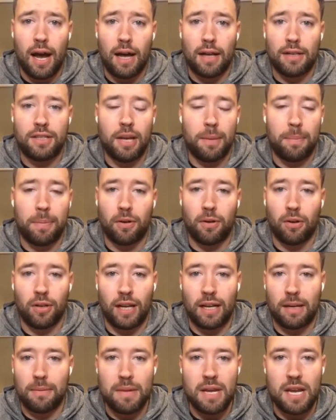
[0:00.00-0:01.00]
typical
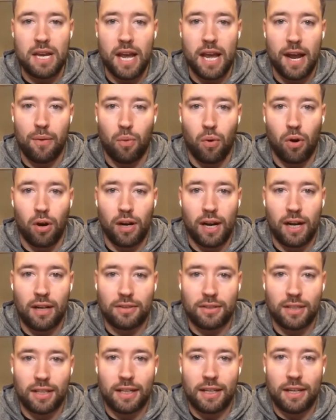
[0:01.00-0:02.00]
like meathead
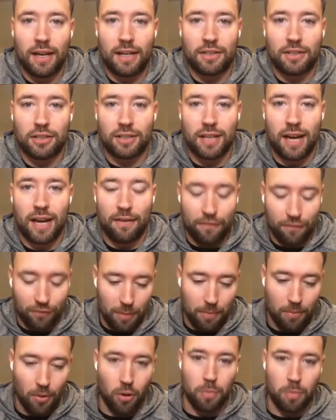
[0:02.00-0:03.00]
workouts, like I just kind of
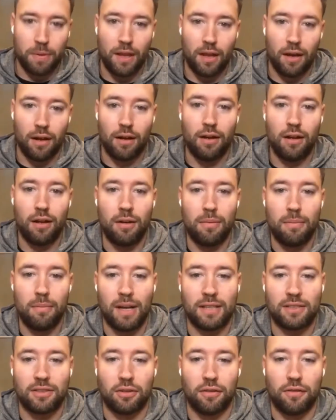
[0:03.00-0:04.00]
flip open the
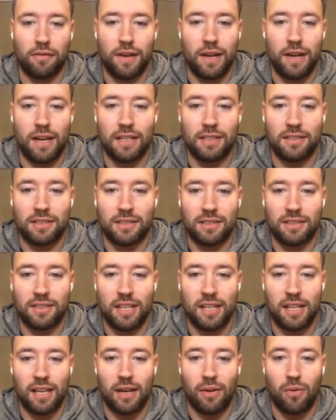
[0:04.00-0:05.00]
muscle and fitness and
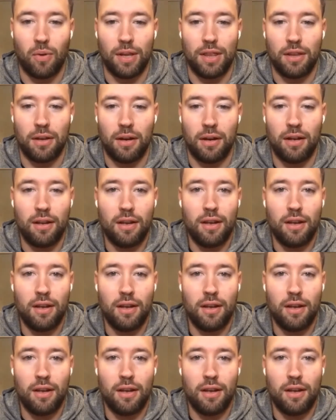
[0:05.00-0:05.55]
see like what the